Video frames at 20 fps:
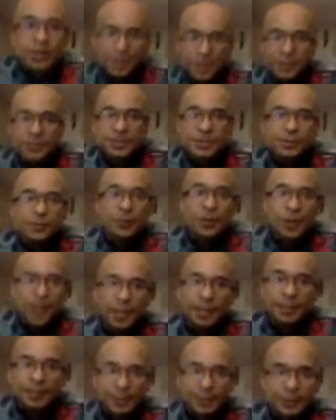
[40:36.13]
This is
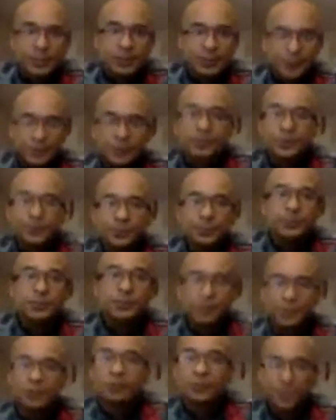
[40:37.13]
why
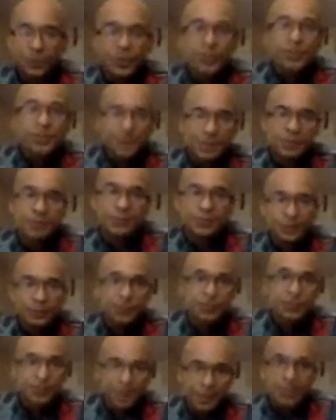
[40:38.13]
your voice
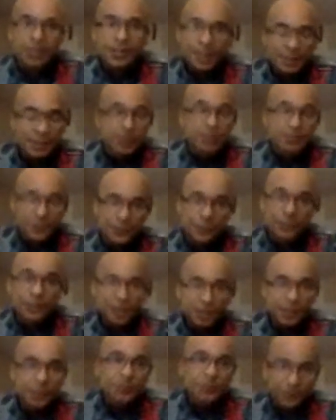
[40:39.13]
sounds very
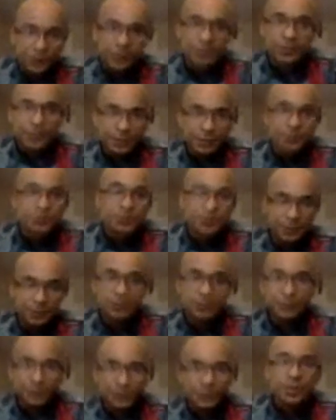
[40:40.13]
different to
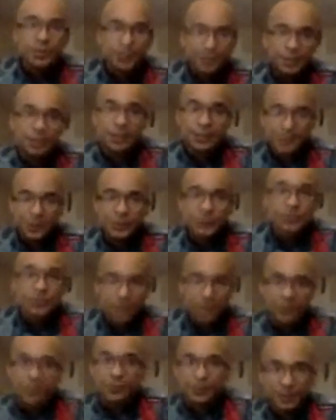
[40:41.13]
you than it does to
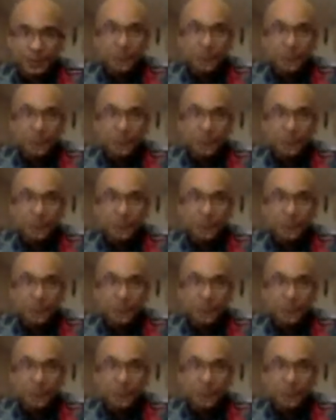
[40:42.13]
others.